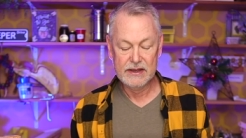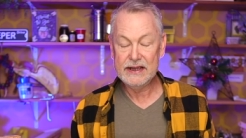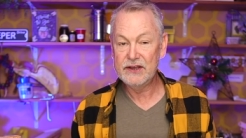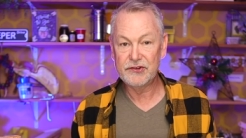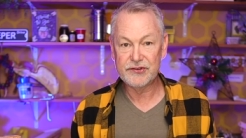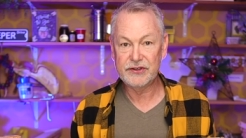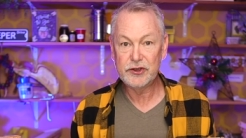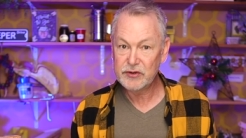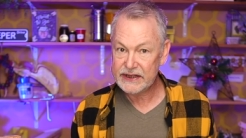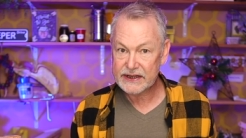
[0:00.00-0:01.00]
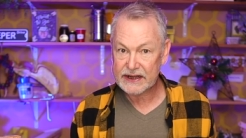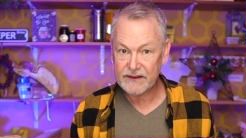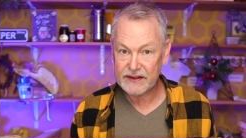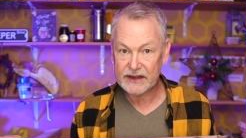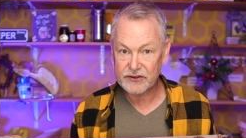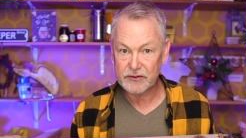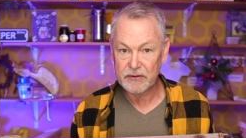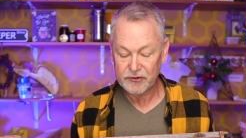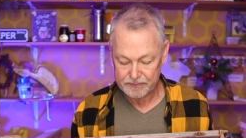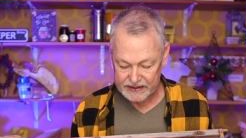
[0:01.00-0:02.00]
is unique, I think, to
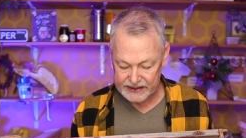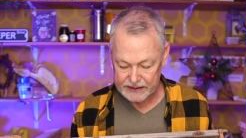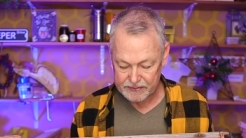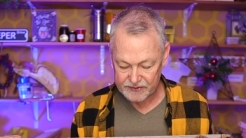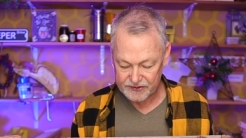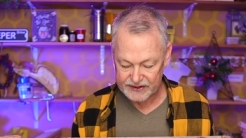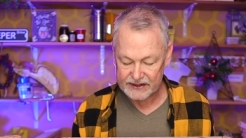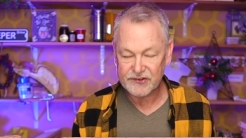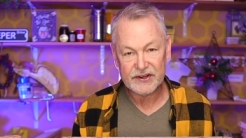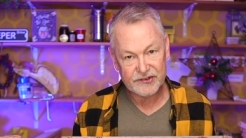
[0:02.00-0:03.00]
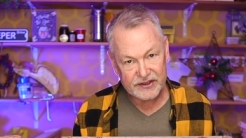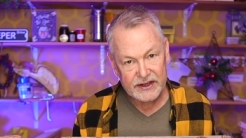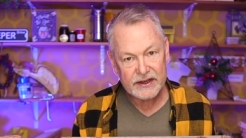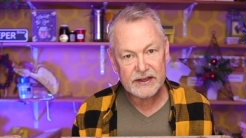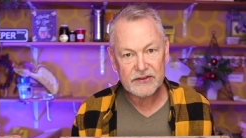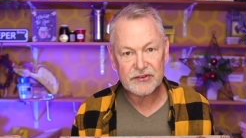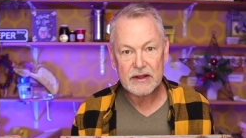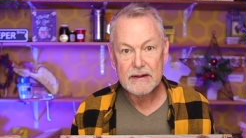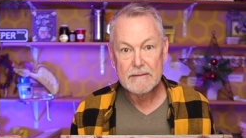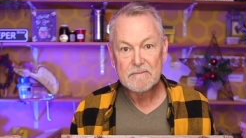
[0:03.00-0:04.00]
most beekeepers that succeed is
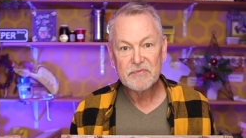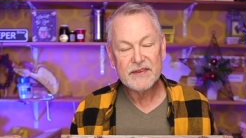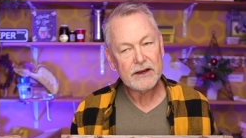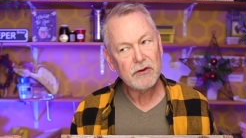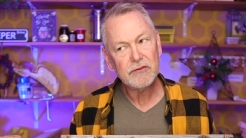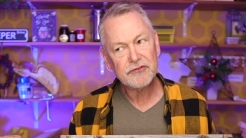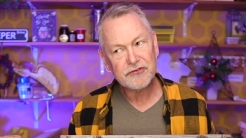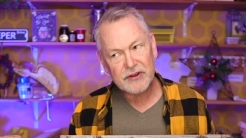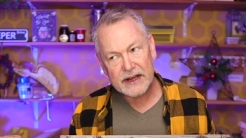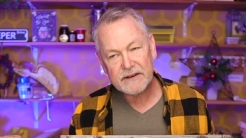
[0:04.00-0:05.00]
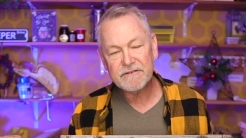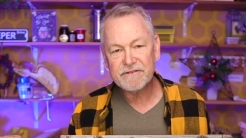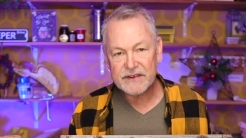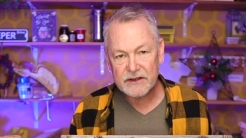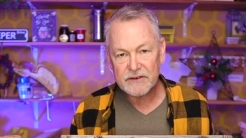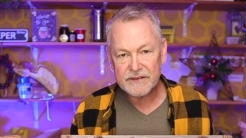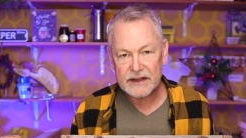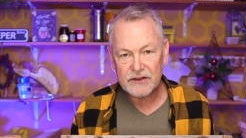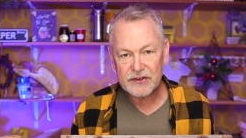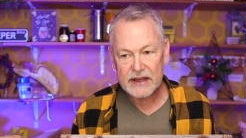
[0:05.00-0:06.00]
they don't try to figure
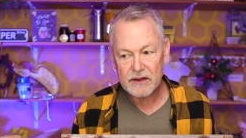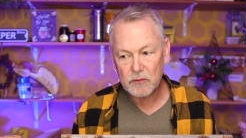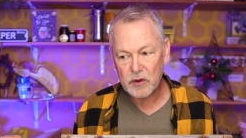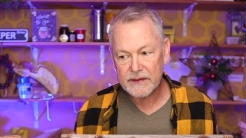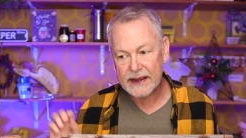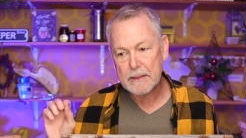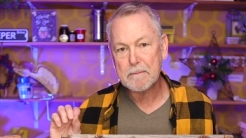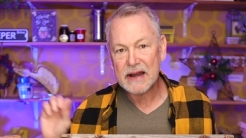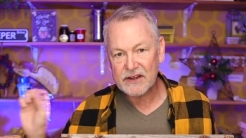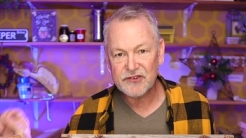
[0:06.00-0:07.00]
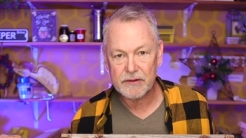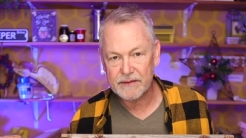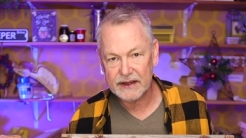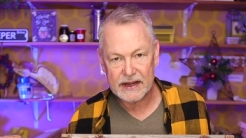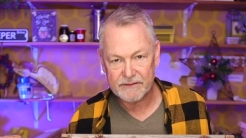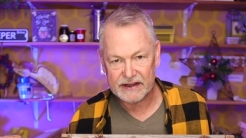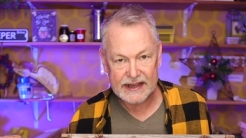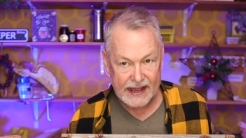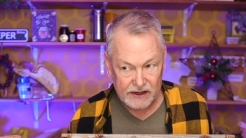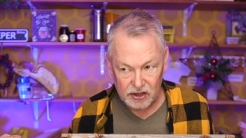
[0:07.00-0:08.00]
things out where they can buy something out of a
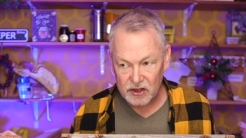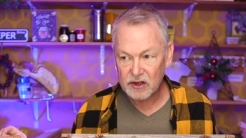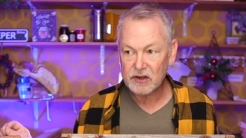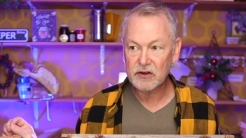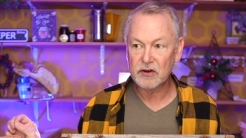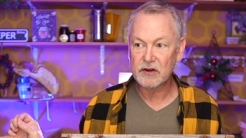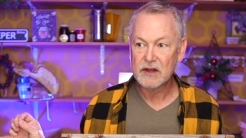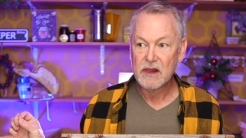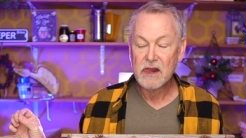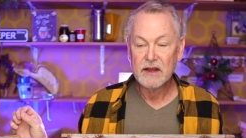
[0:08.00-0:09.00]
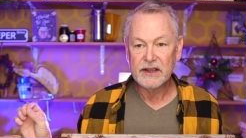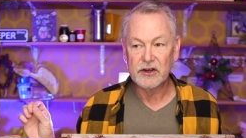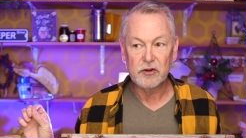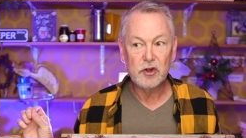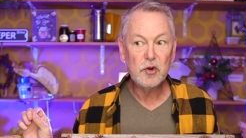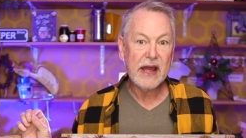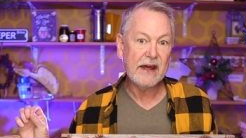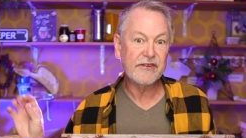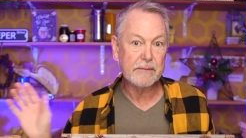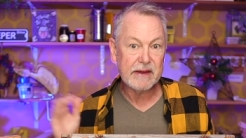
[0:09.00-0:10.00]
catalog or, you know, who
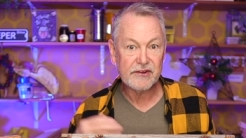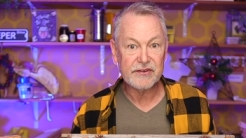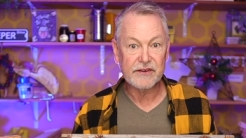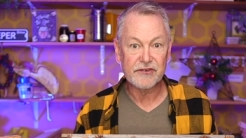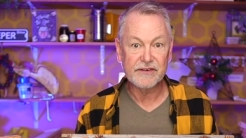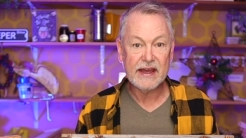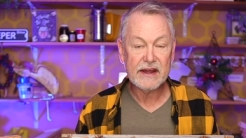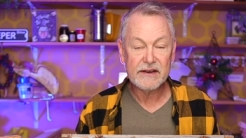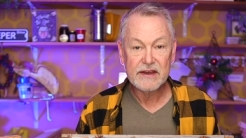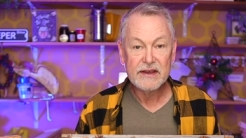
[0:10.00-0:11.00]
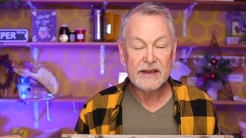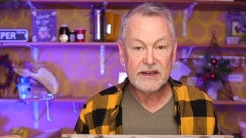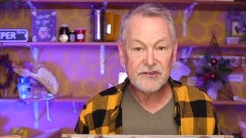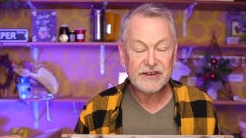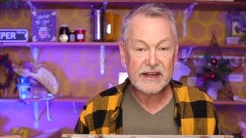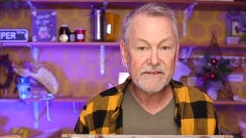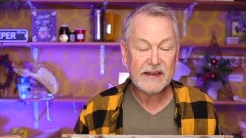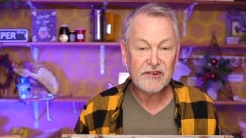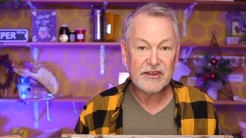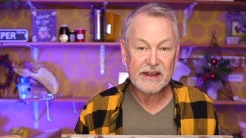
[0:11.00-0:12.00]
has the best this or that. Instead,
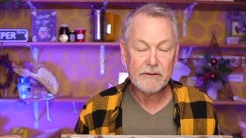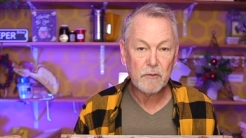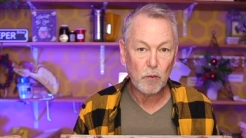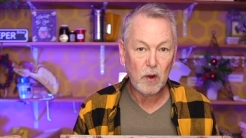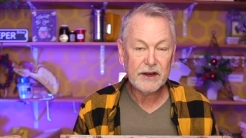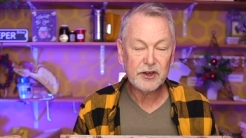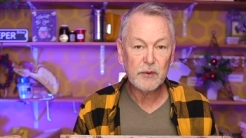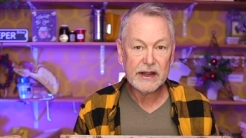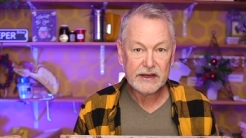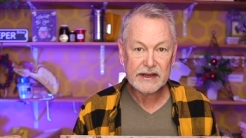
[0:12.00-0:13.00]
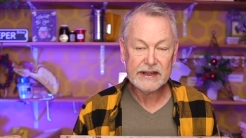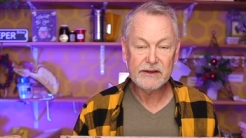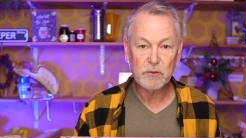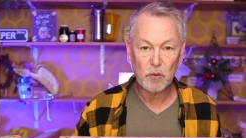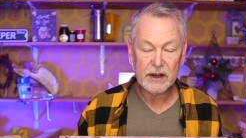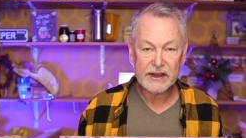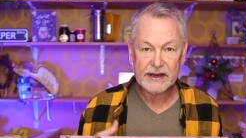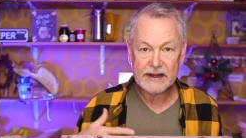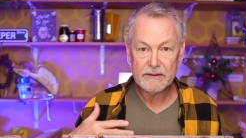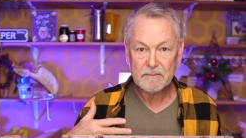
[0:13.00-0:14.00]
they say, what do I need? What
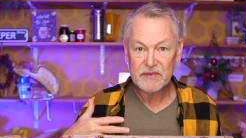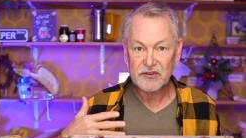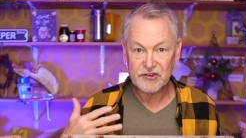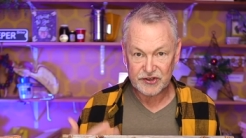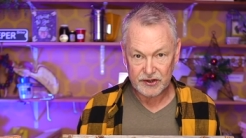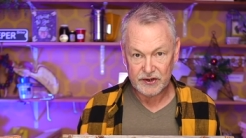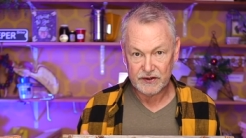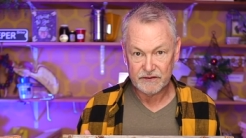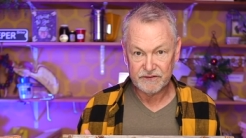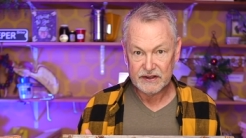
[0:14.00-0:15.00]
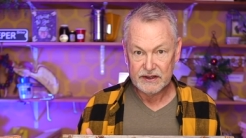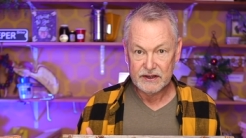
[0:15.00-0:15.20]
can I solve